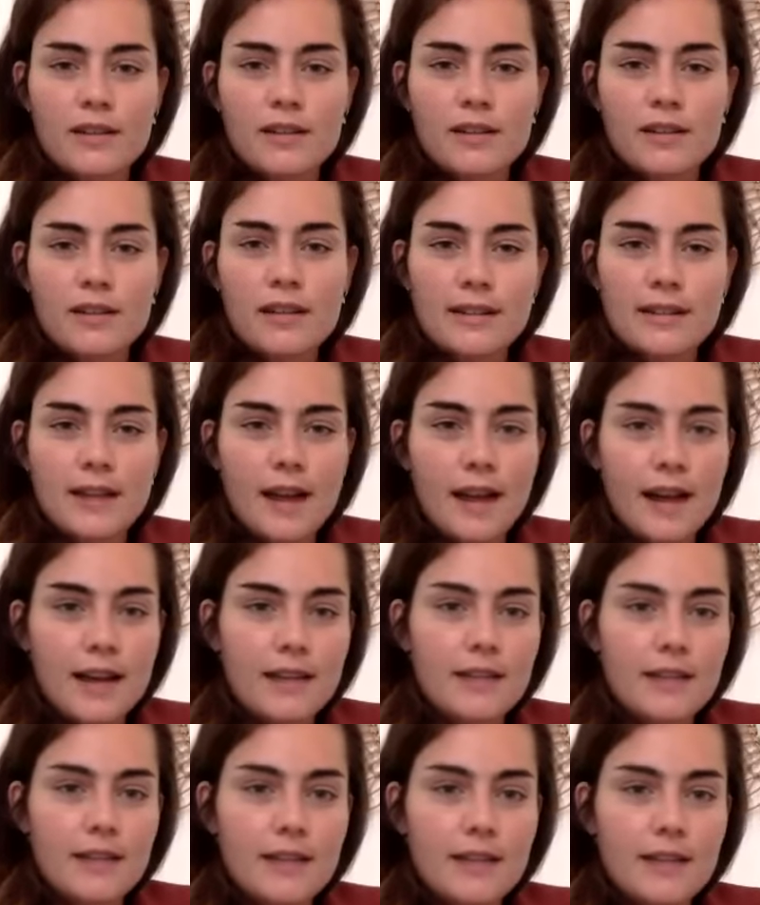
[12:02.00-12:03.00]
the need is the
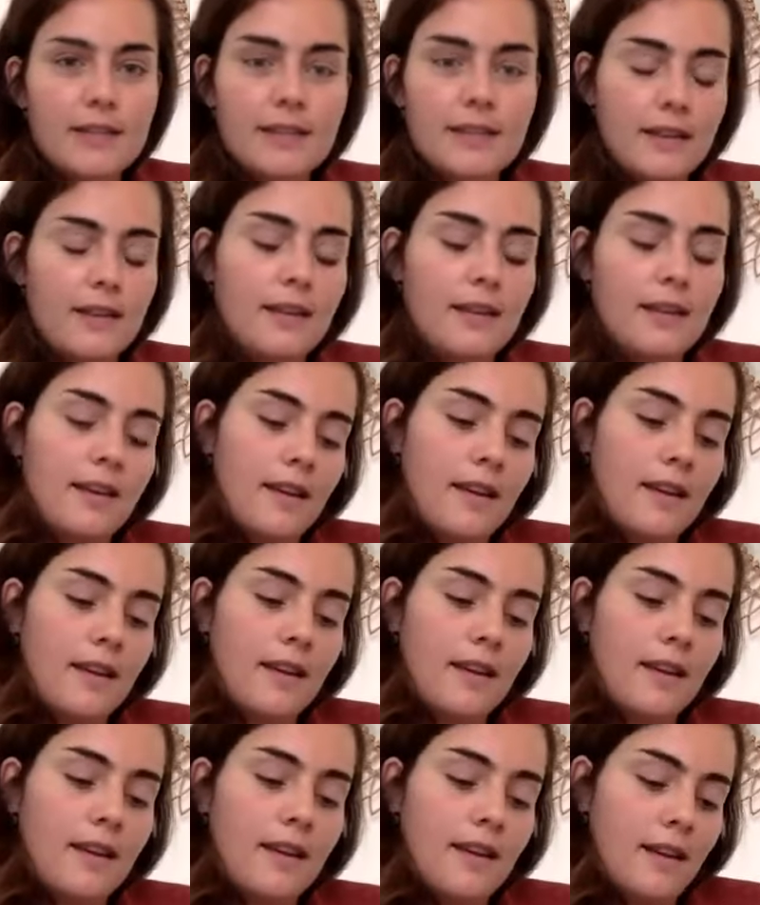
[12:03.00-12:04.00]
highest, and then
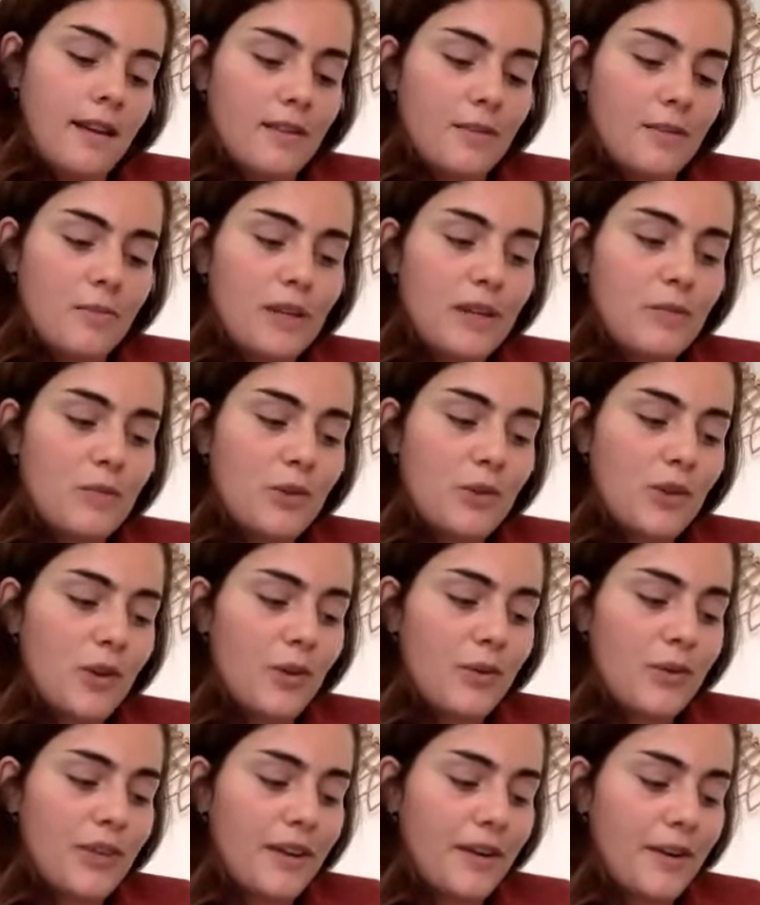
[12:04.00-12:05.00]
the
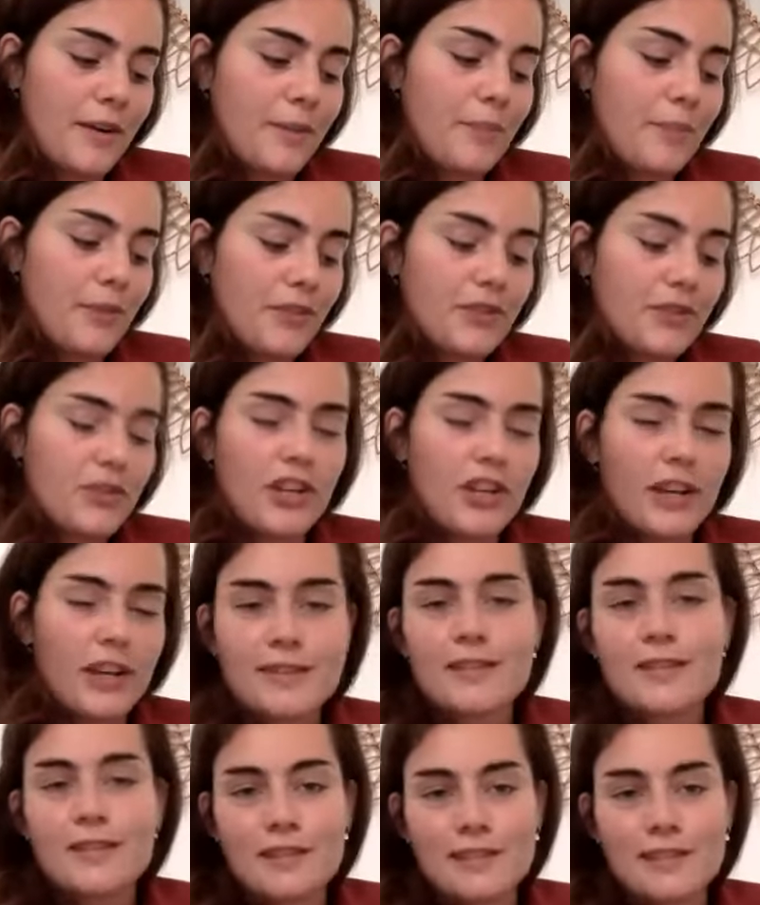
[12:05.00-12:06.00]
money will go there. But the
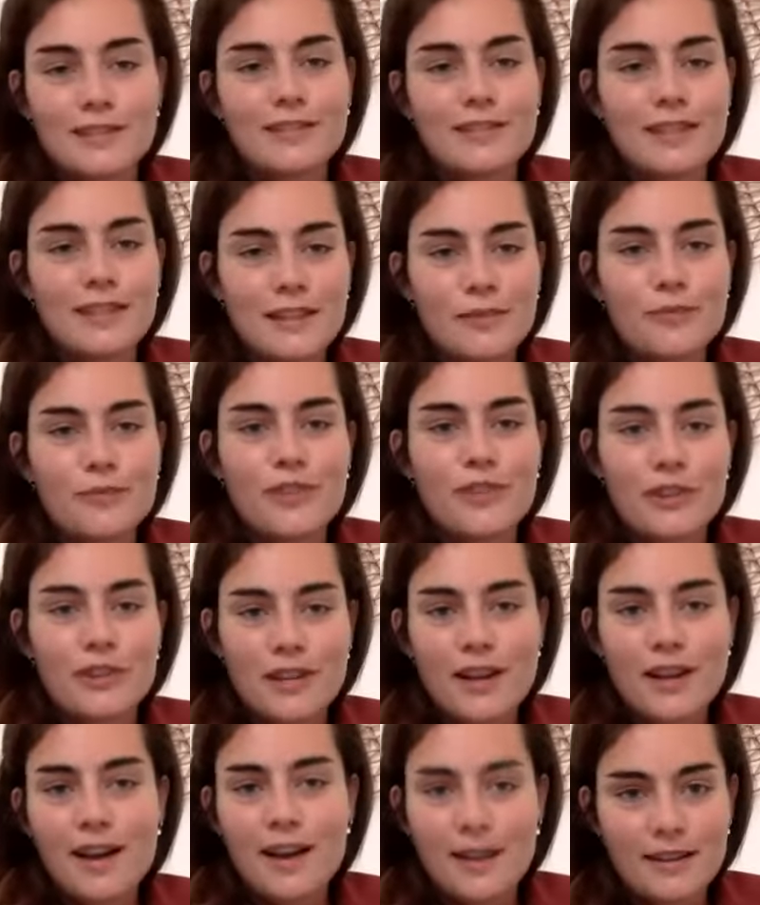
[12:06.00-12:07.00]
chance is
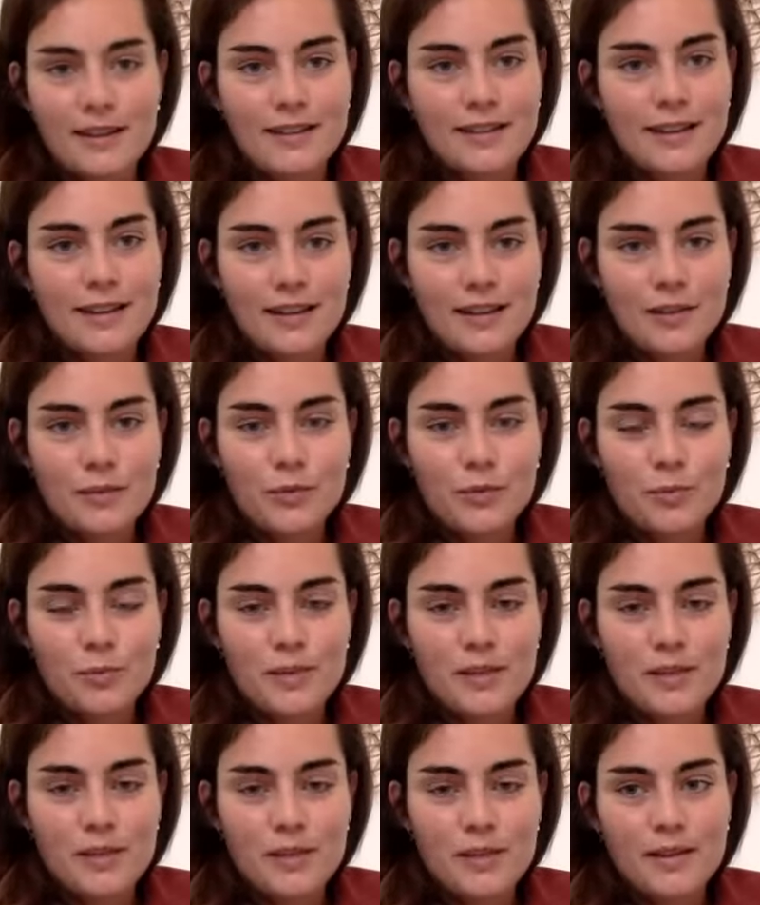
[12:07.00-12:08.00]
very high that it
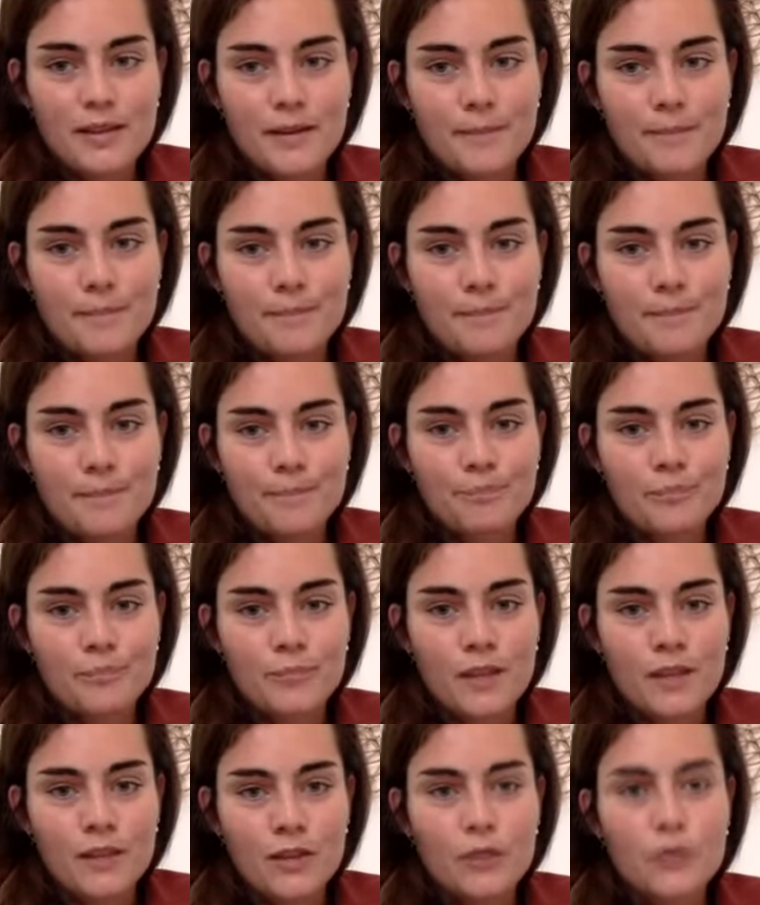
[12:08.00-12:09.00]
will be
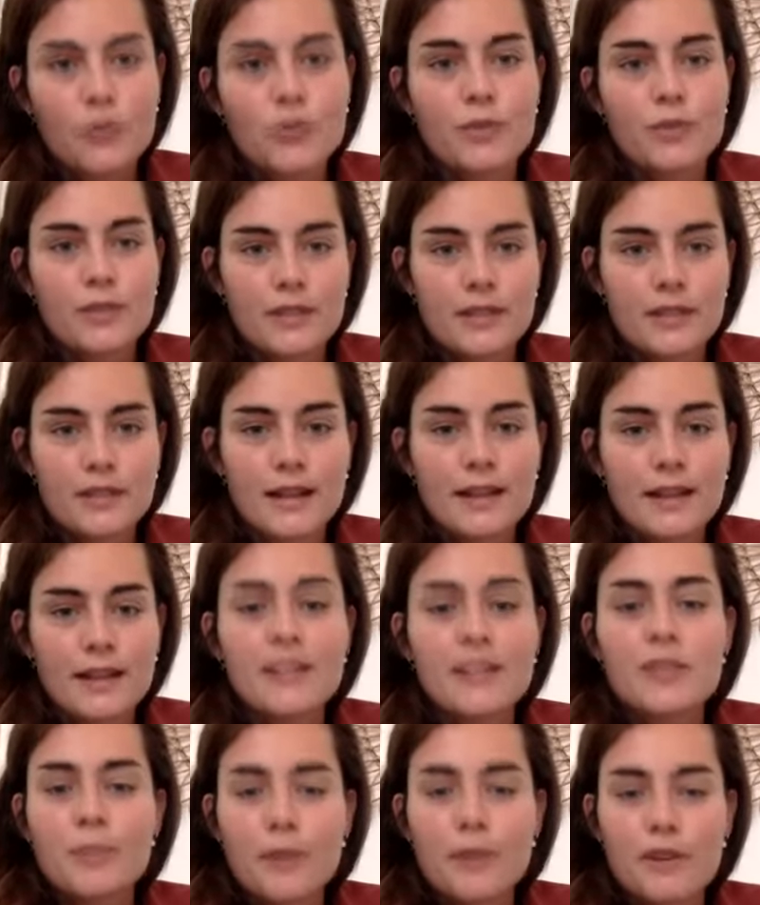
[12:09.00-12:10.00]
go towards, at
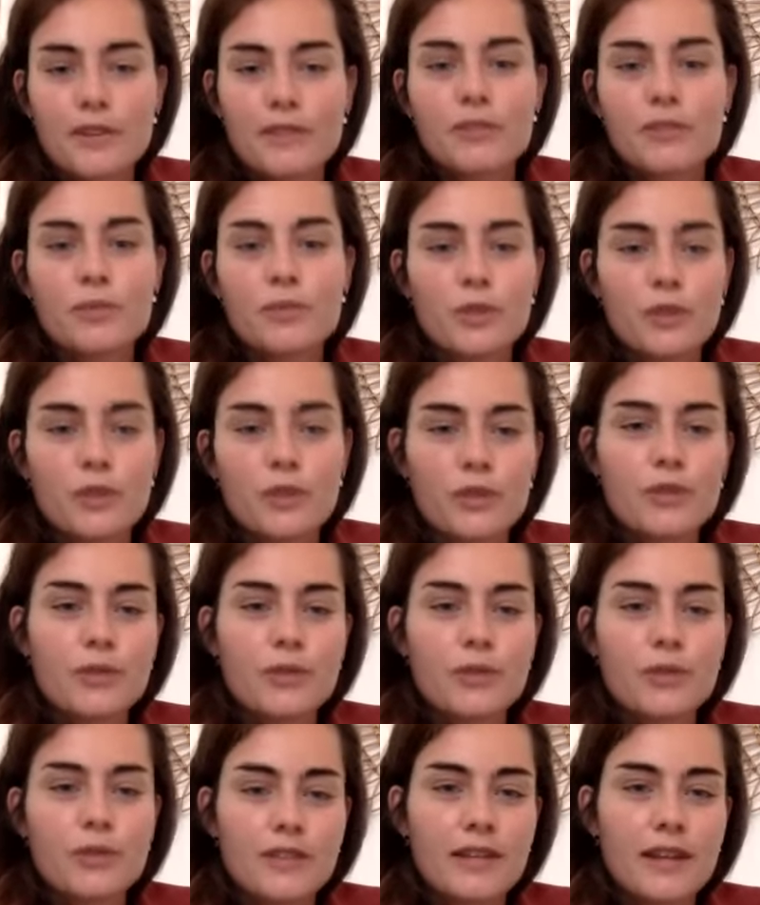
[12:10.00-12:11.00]
least part of it will go
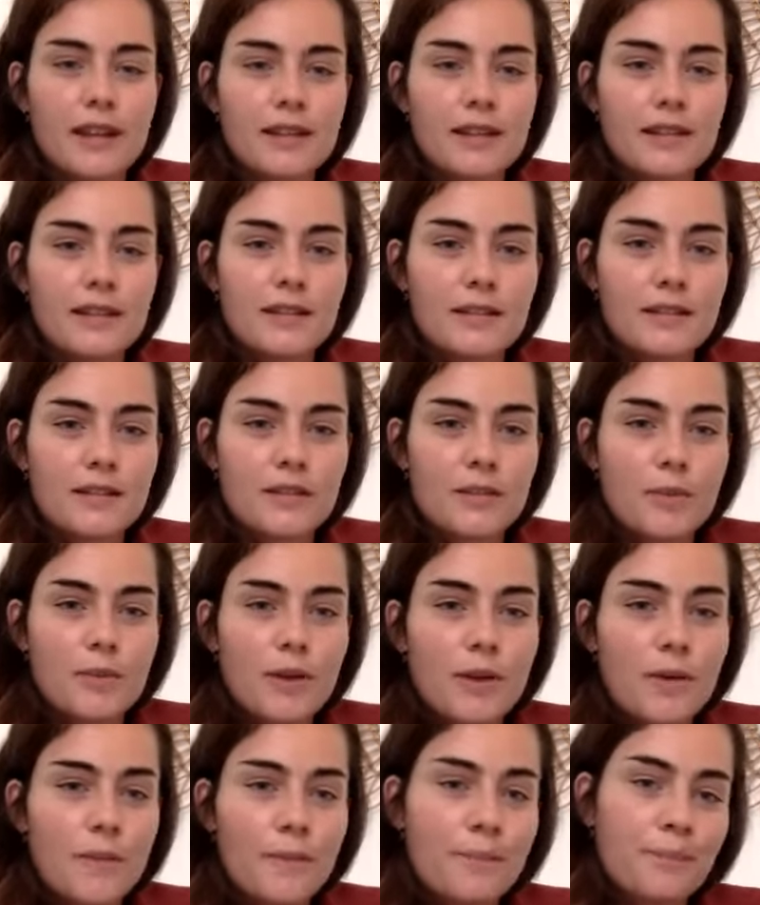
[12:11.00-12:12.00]
towards Afghanistan as
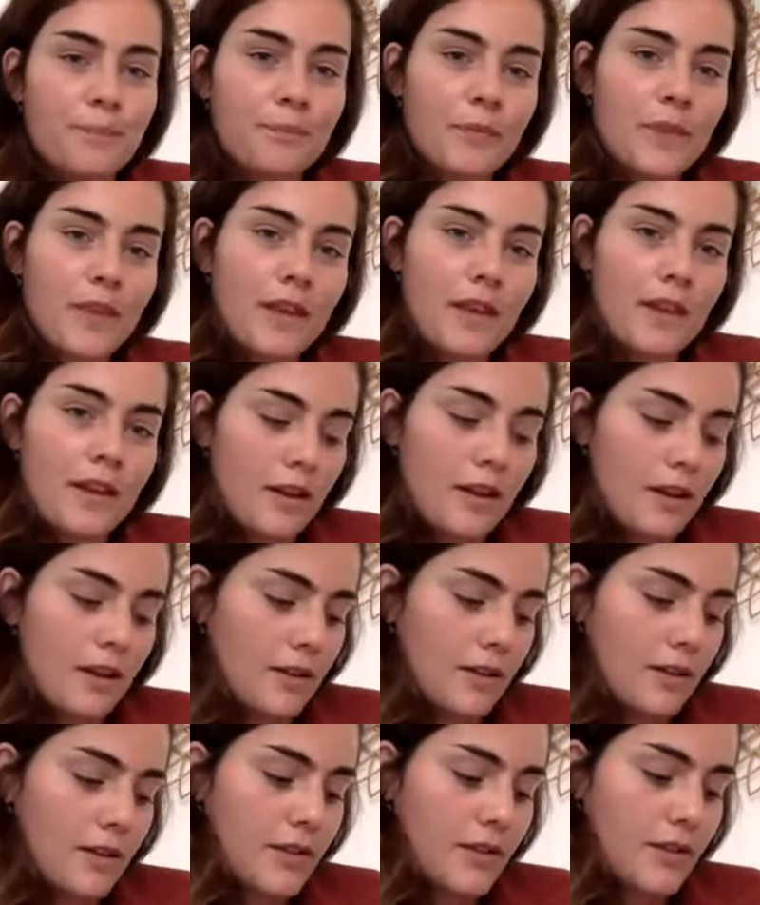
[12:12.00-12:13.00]
well.
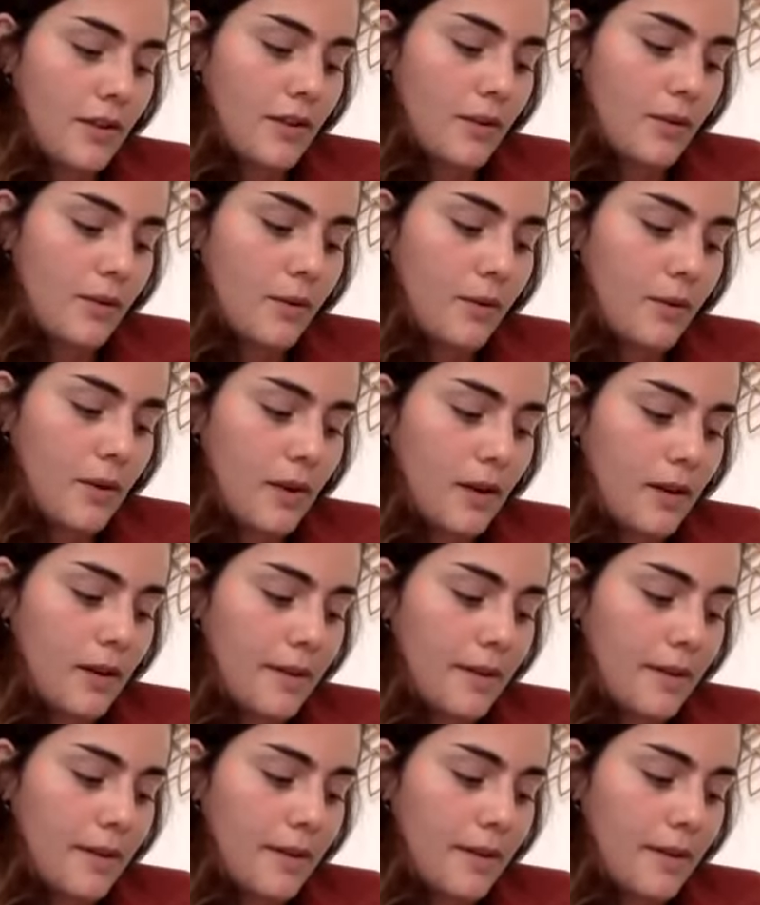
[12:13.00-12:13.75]
So